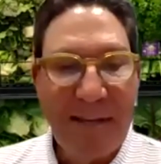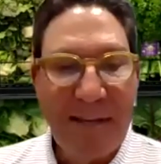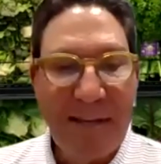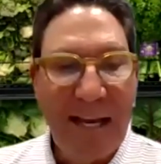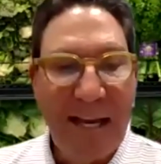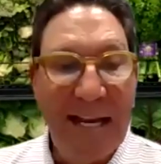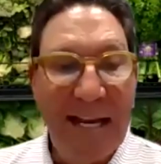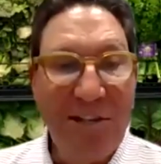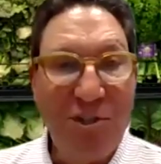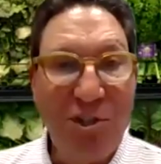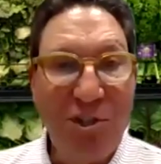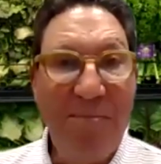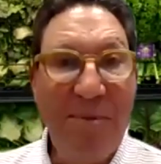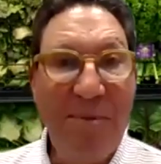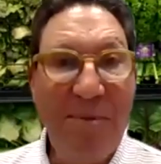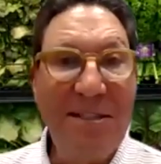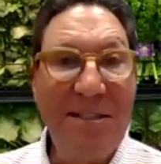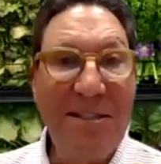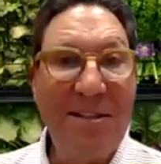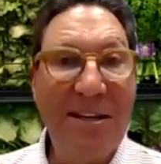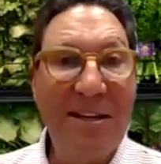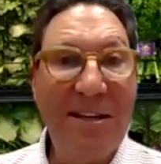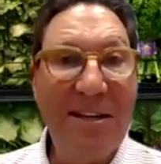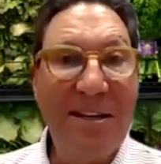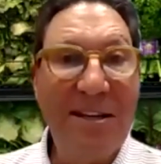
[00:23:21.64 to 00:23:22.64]
And HEB
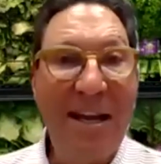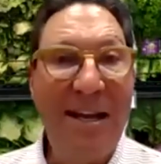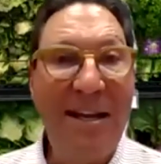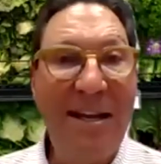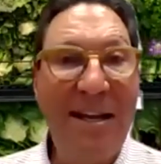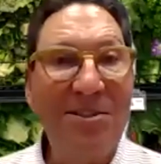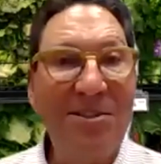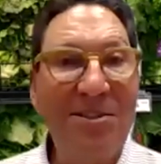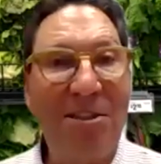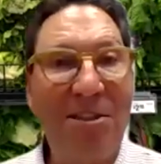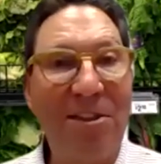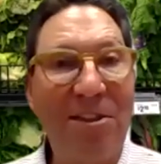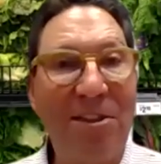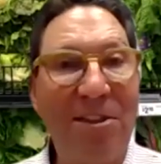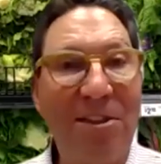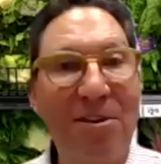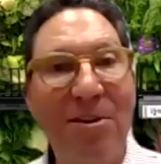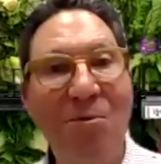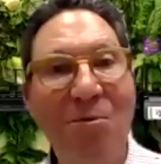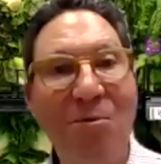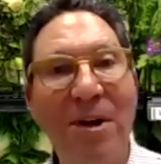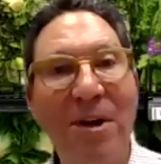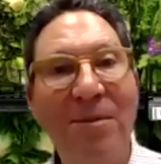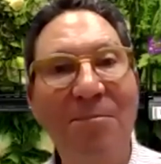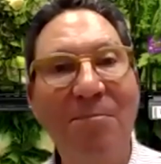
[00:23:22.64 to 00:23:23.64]
today is a
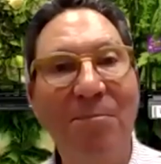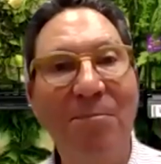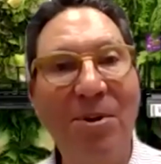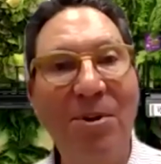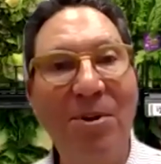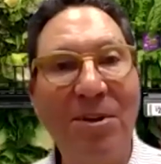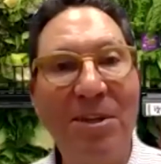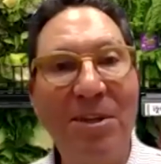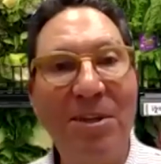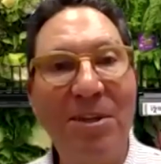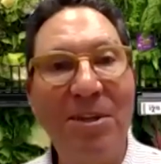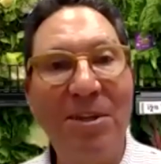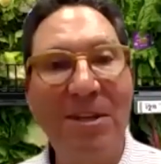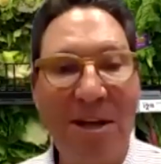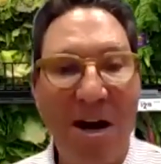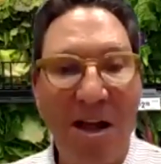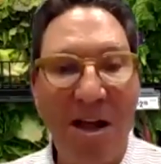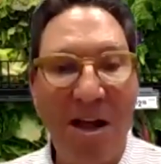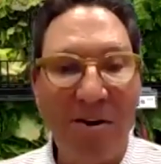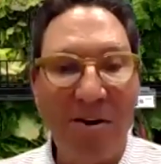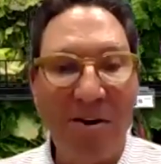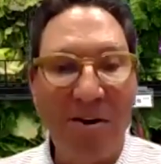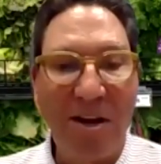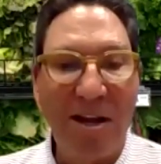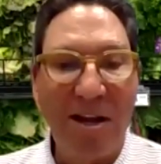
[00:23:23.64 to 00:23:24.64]
$31 billion
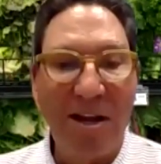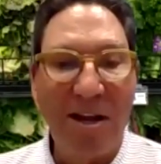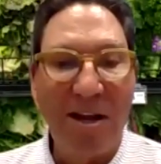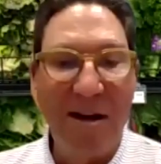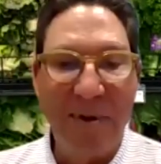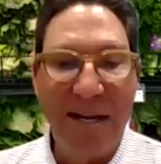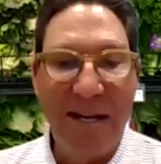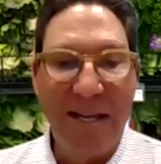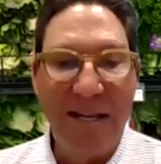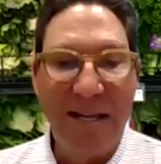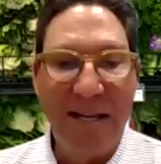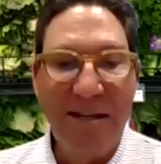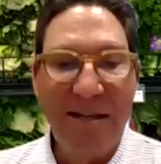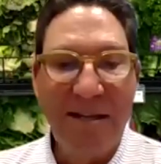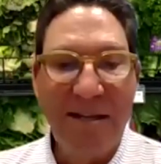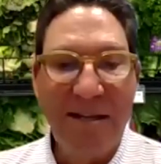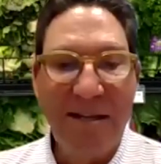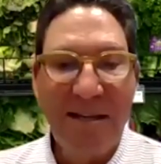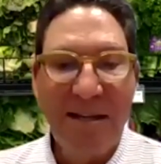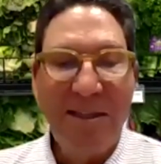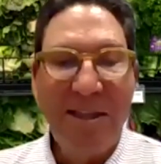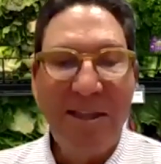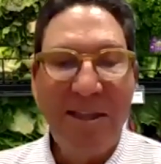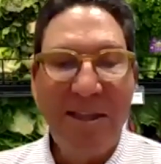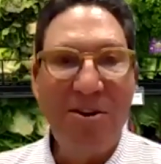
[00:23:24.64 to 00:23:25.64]
company
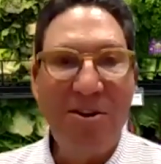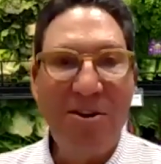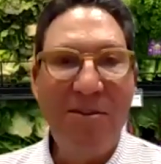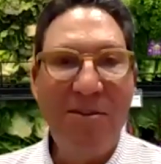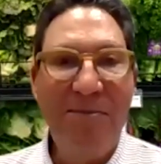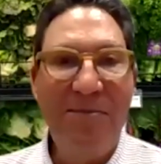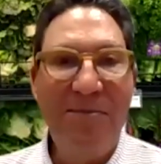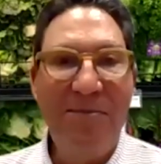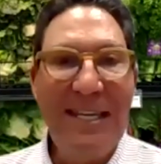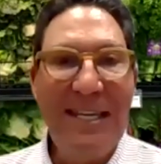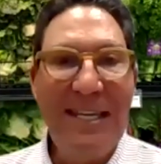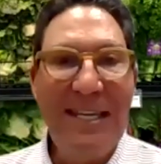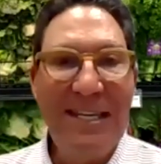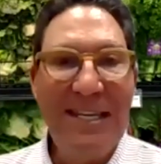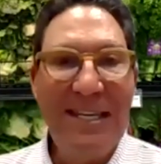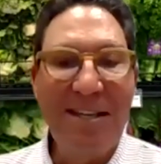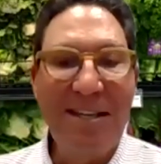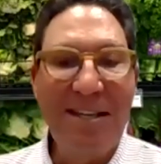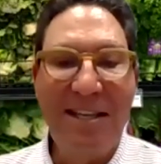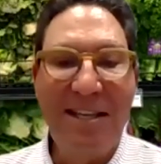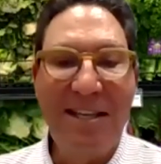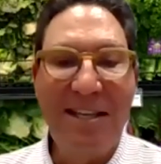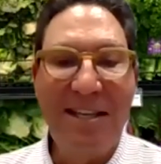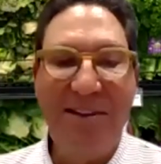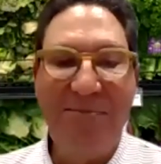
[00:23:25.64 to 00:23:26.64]
that could have
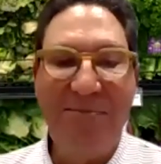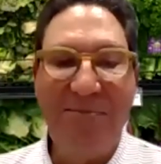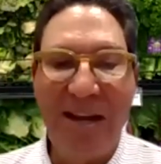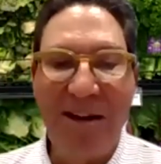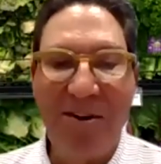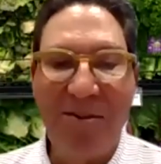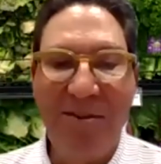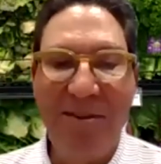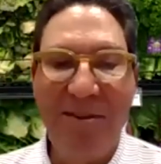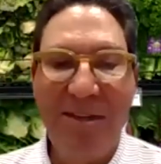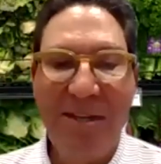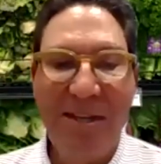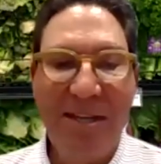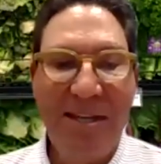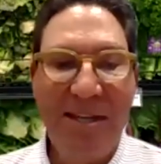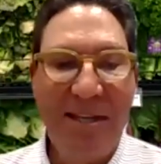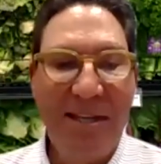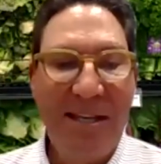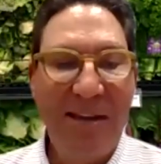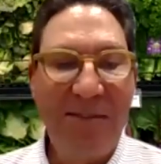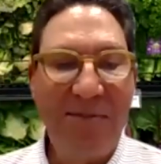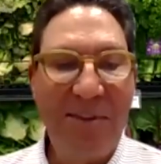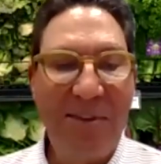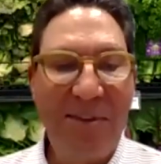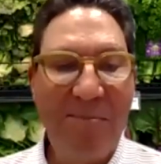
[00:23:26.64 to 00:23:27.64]
easily failed
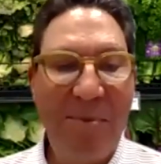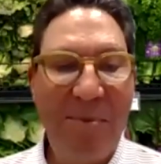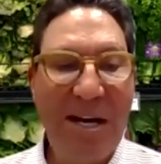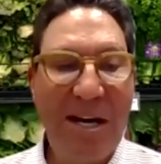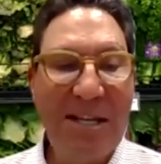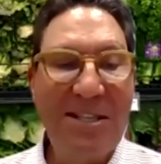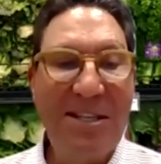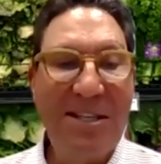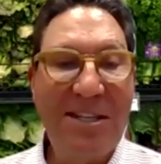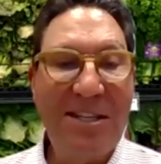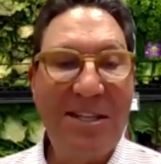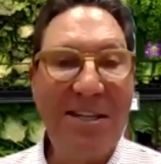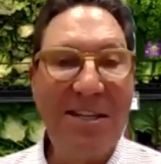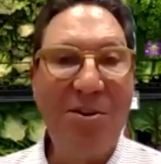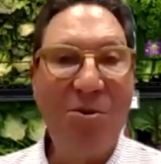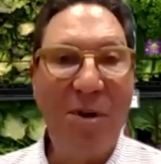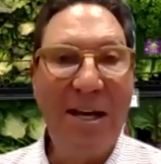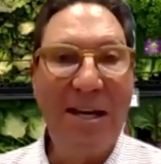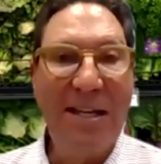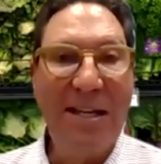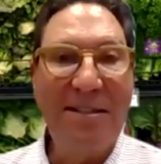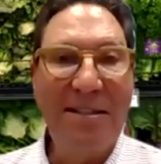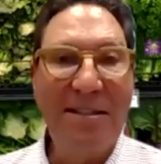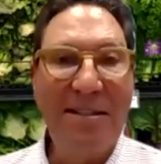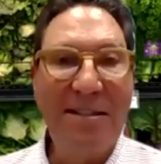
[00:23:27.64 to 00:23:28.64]
if the Butts had
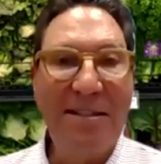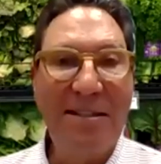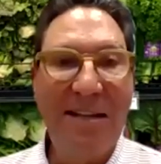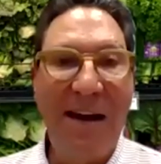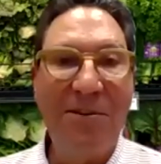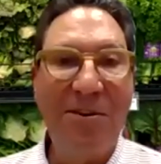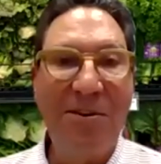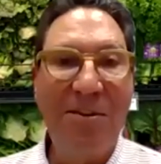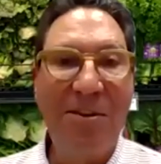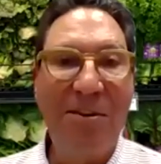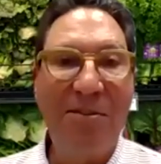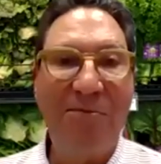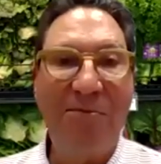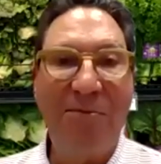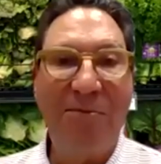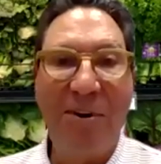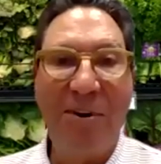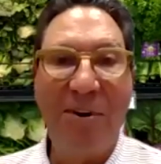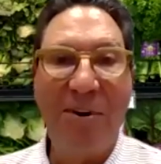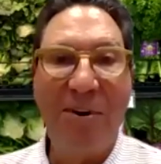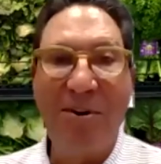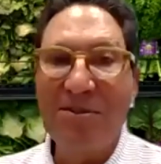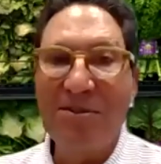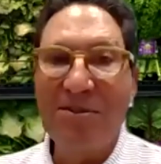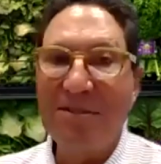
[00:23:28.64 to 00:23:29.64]
quit after their
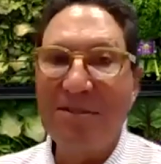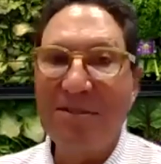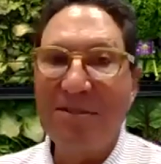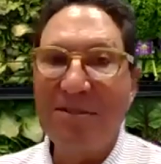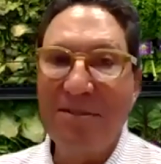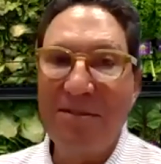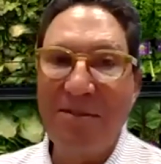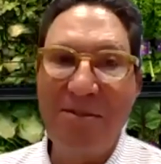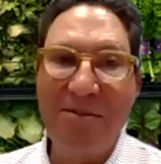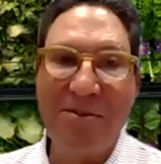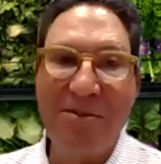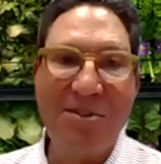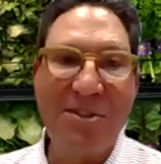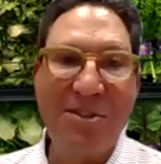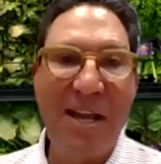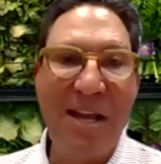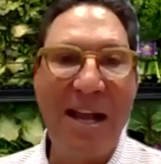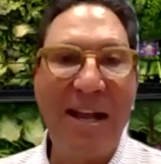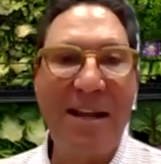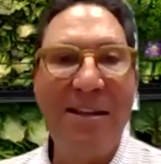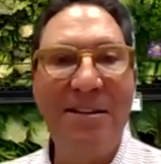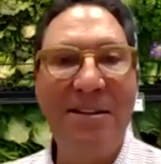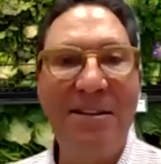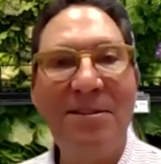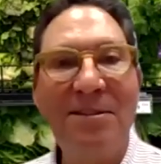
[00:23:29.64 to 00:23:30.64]
first or their
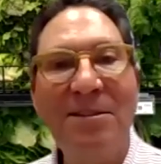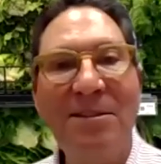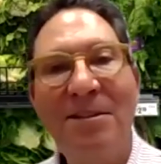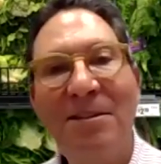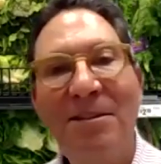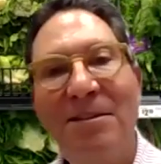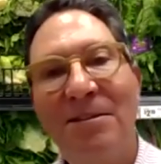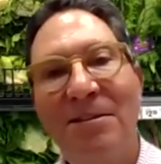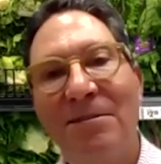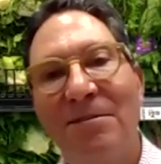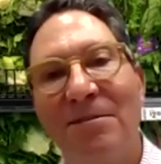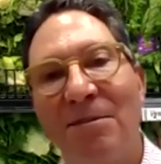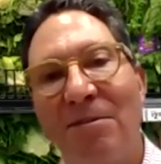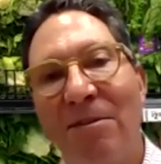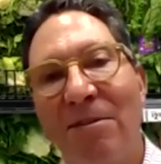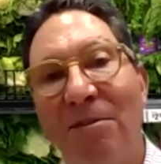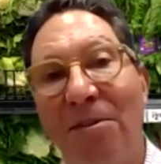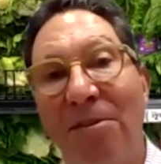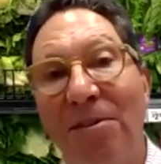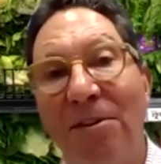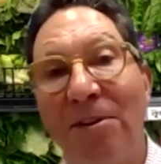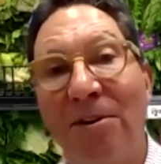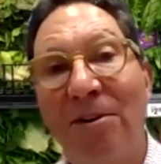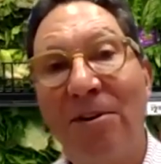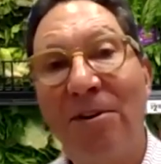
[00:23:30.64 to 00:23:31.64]
second or their
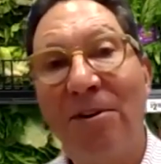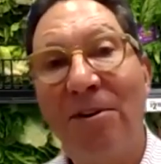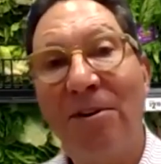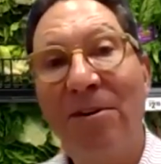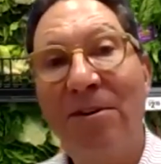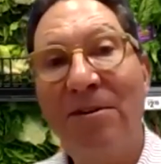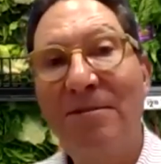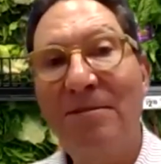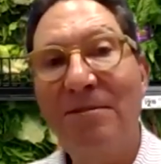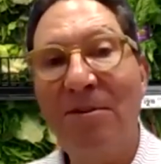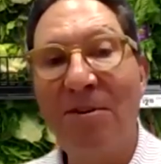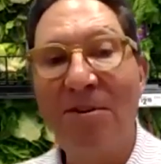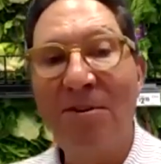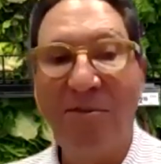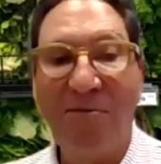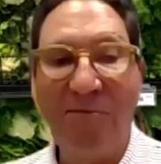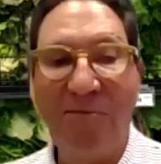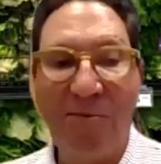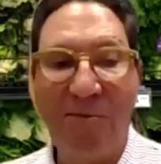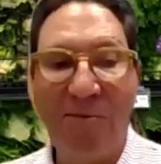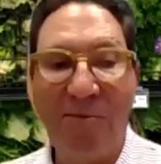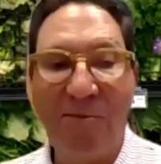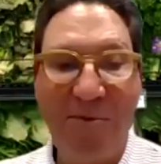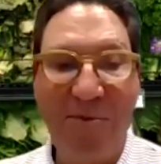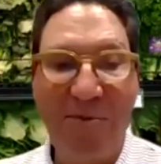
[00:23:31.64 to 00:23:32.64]
third or their
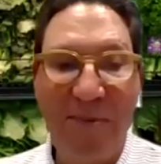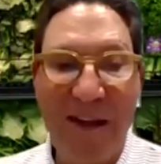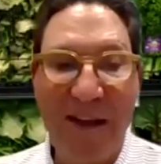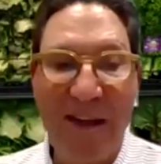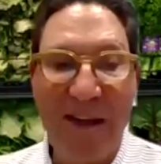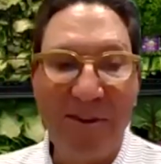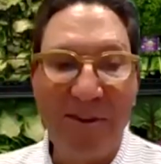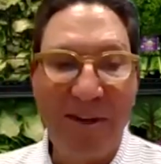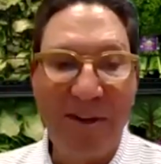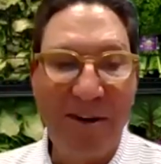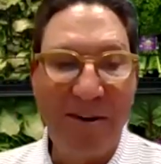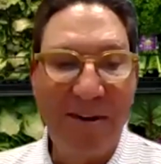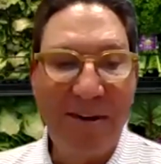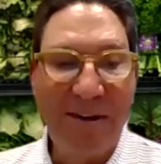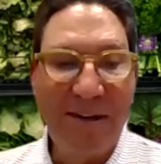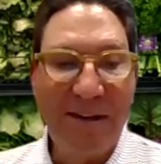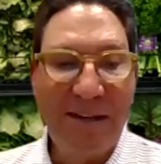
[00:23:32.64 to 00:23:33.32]
fourth failure.